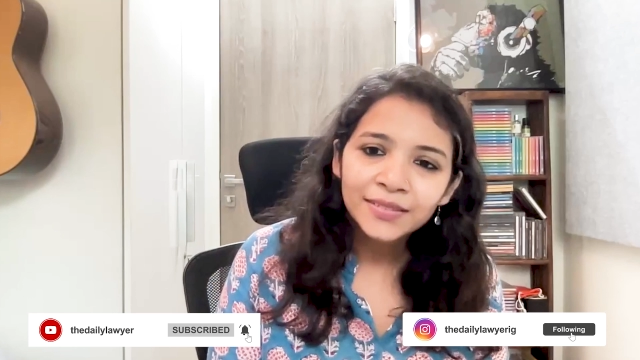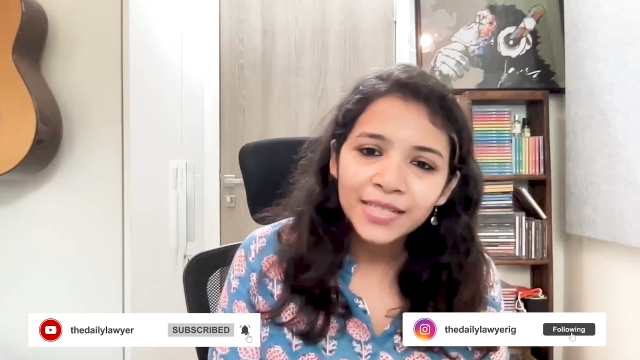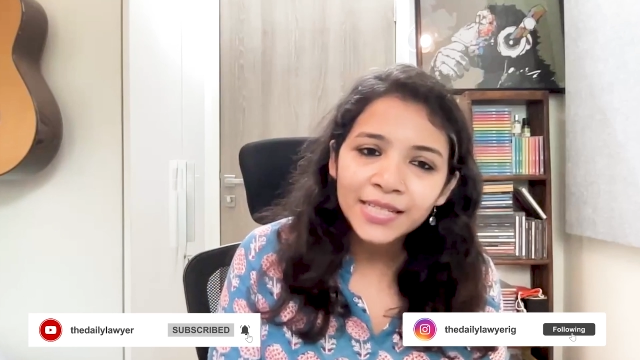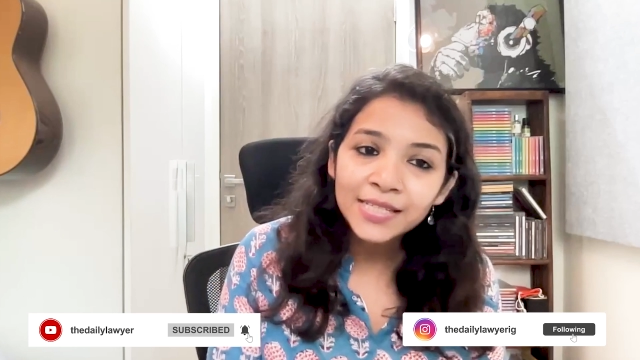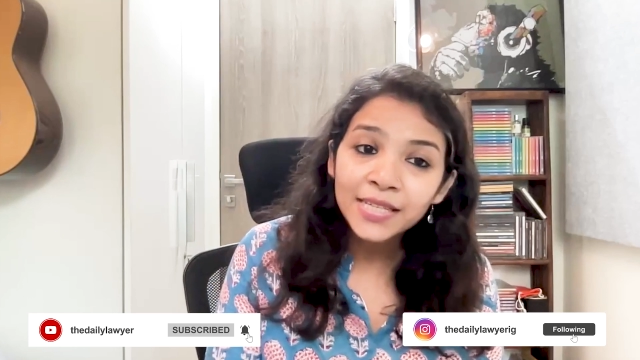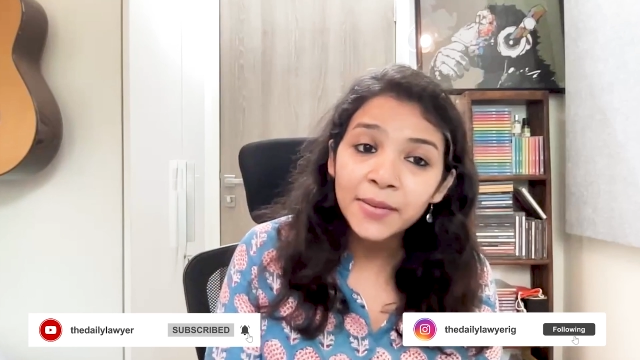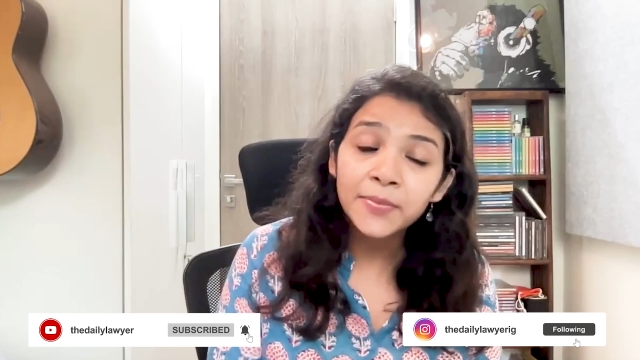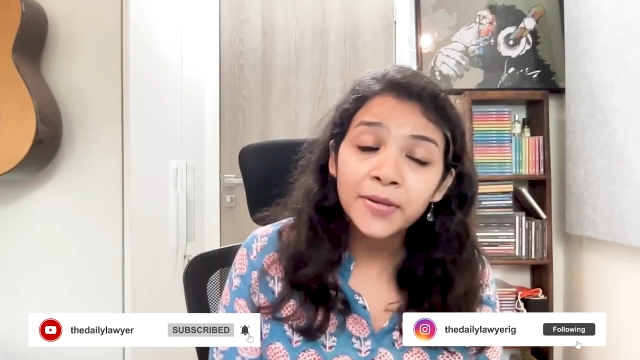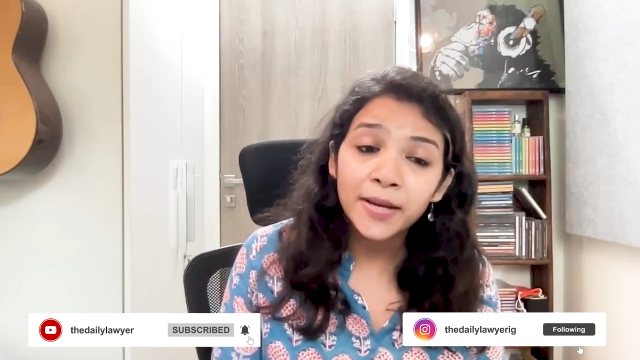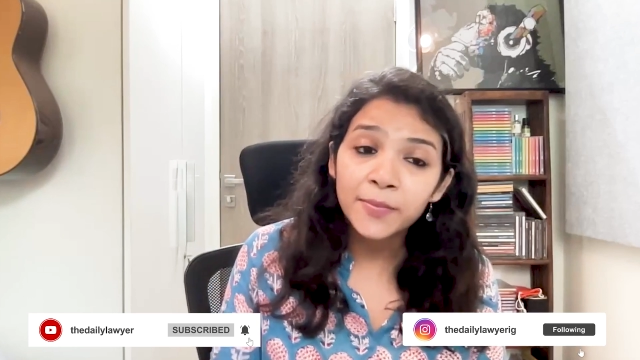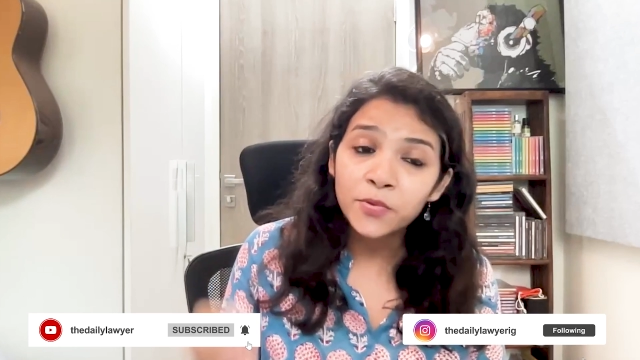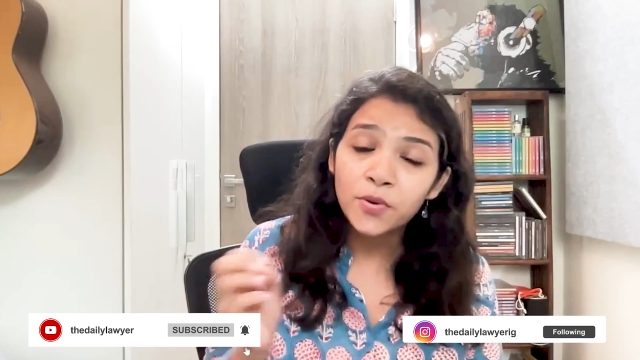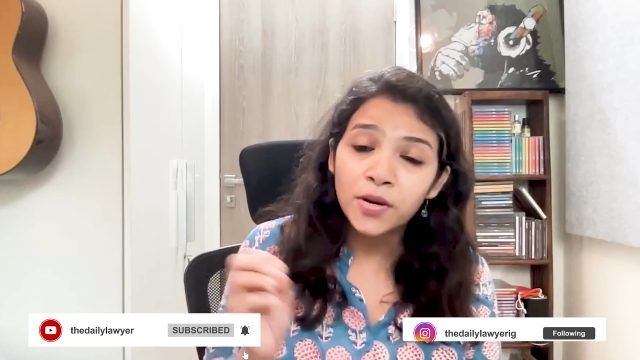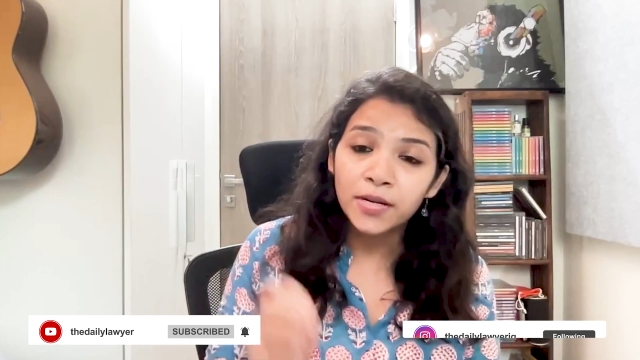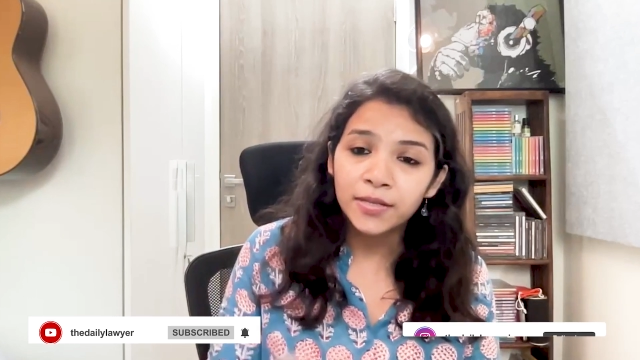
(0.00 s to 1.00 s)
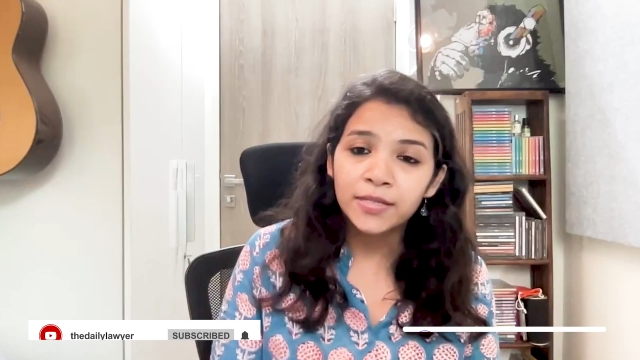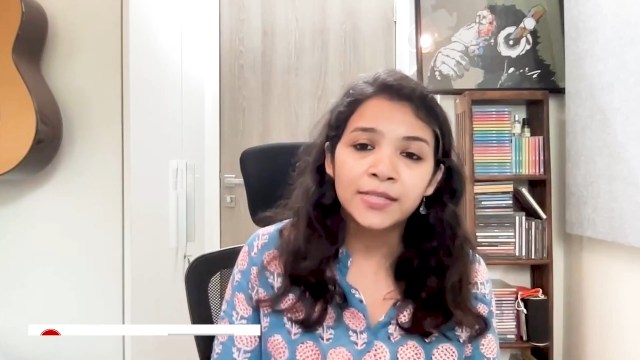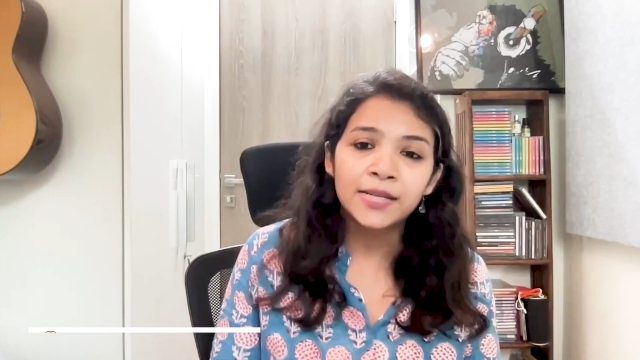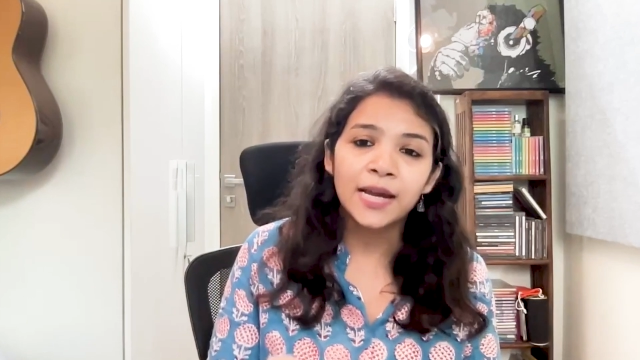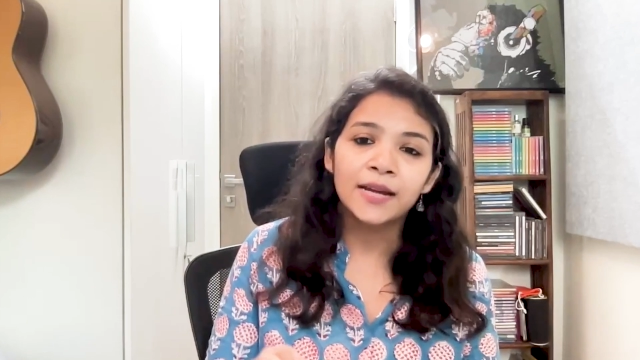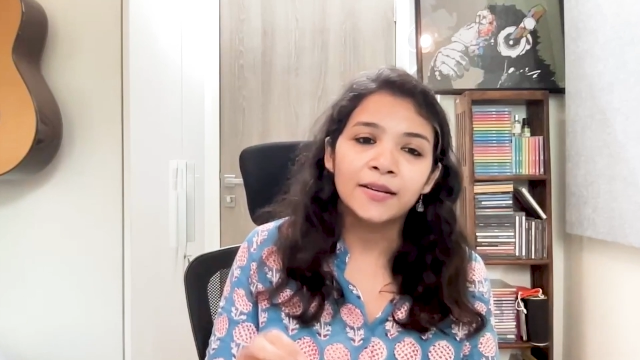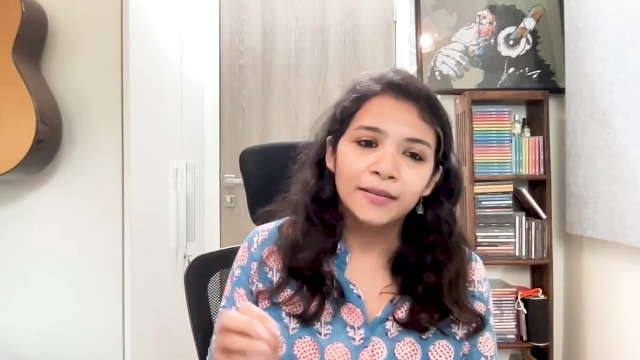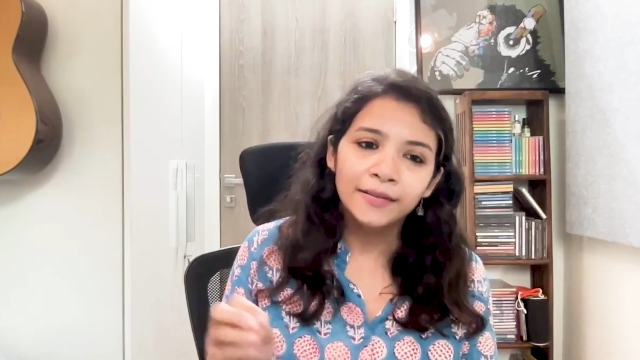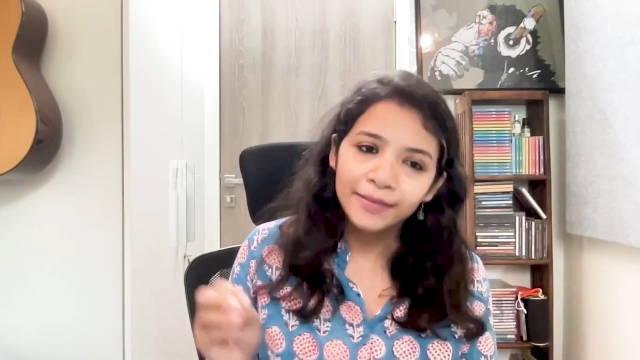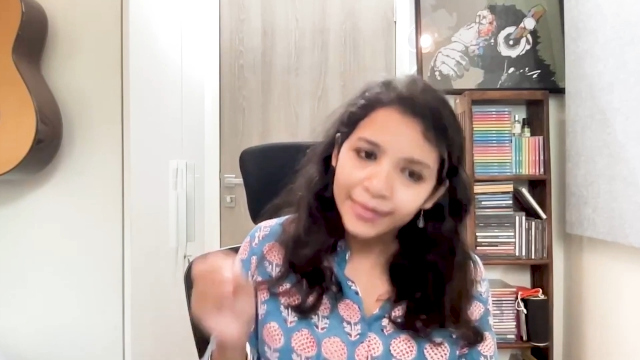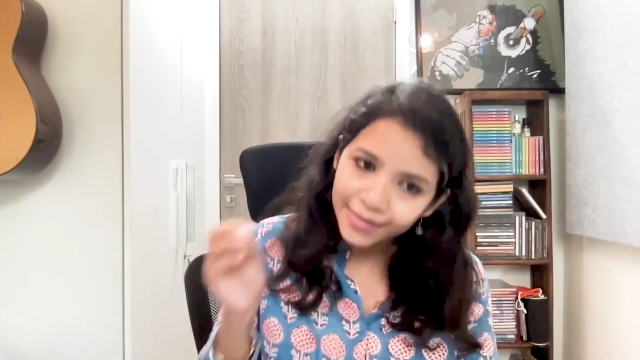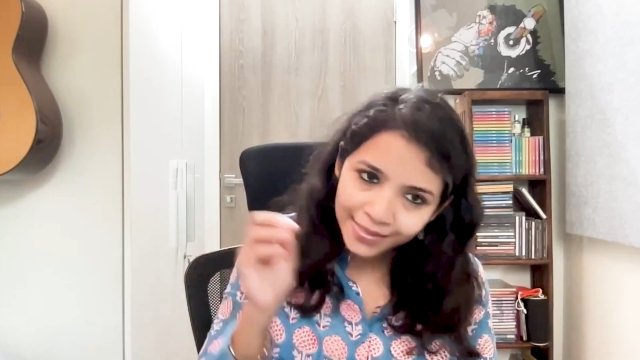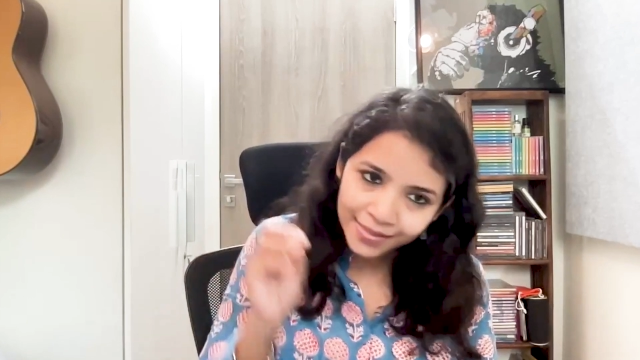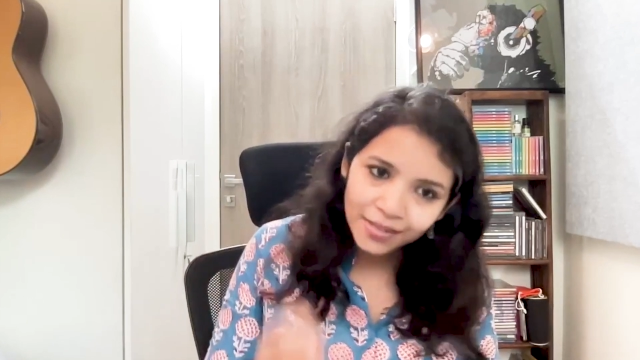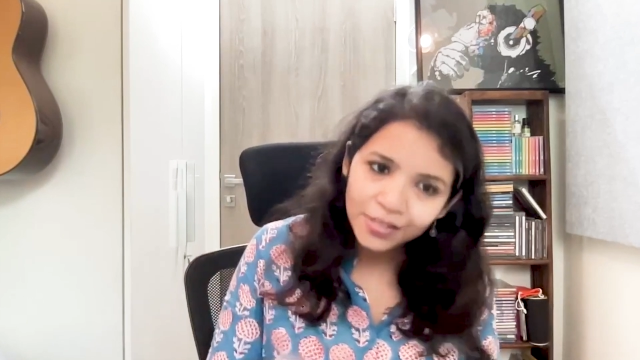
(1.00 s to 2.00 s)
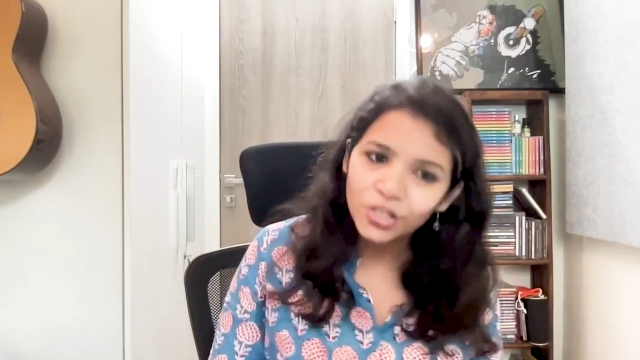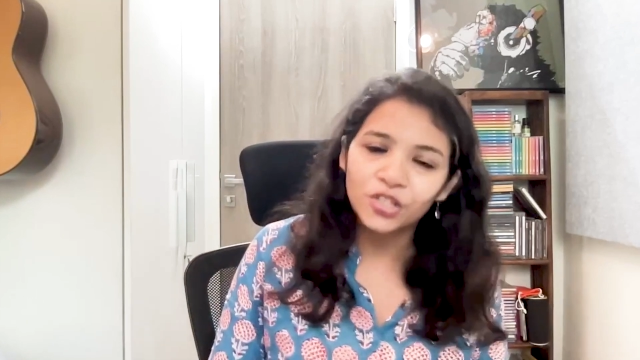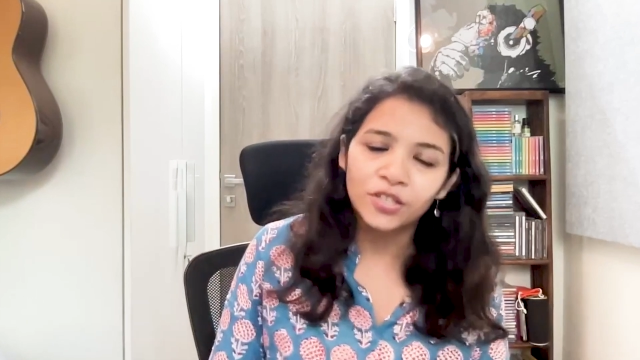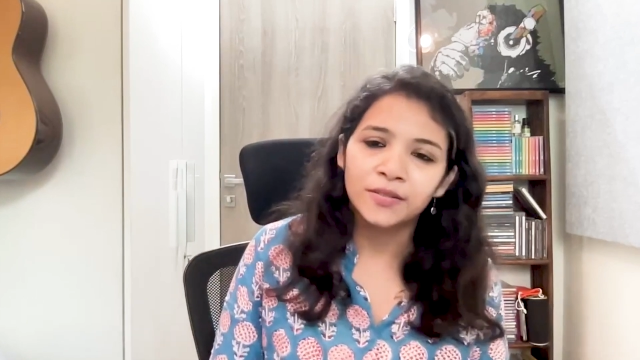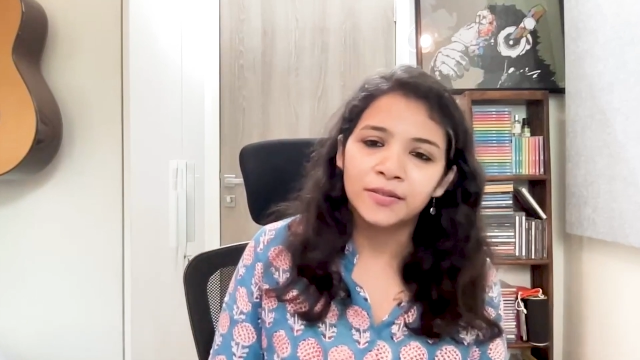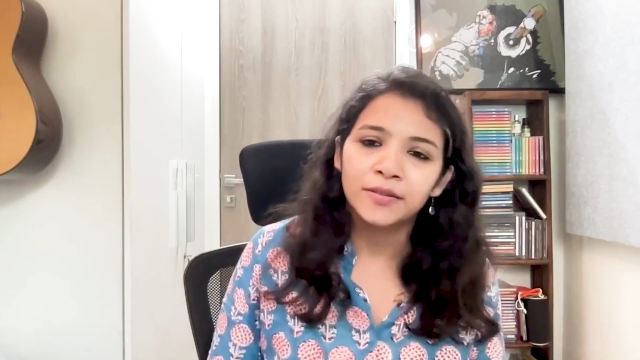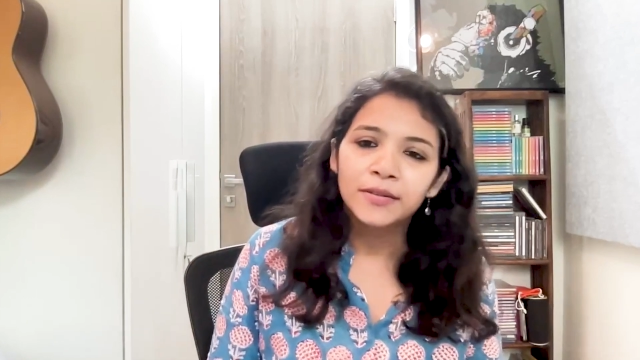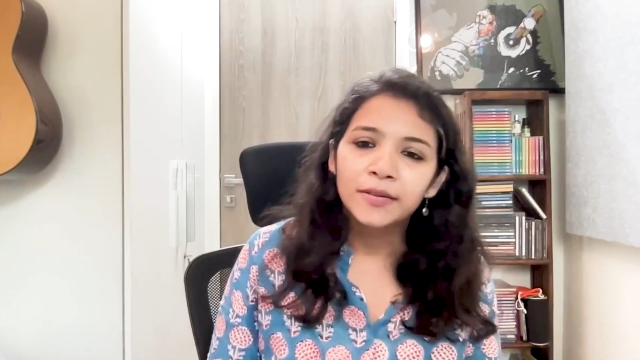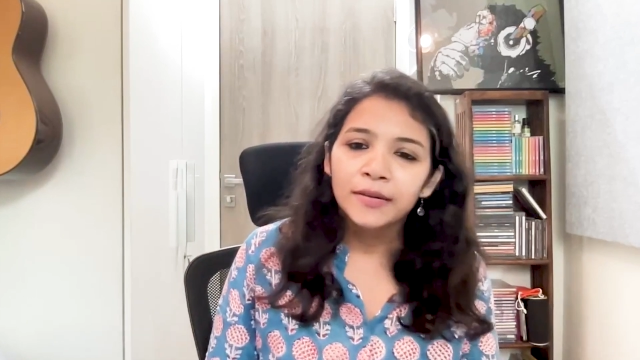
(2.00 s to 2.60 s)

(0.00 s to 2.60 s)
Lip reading: take some time to understand, research it.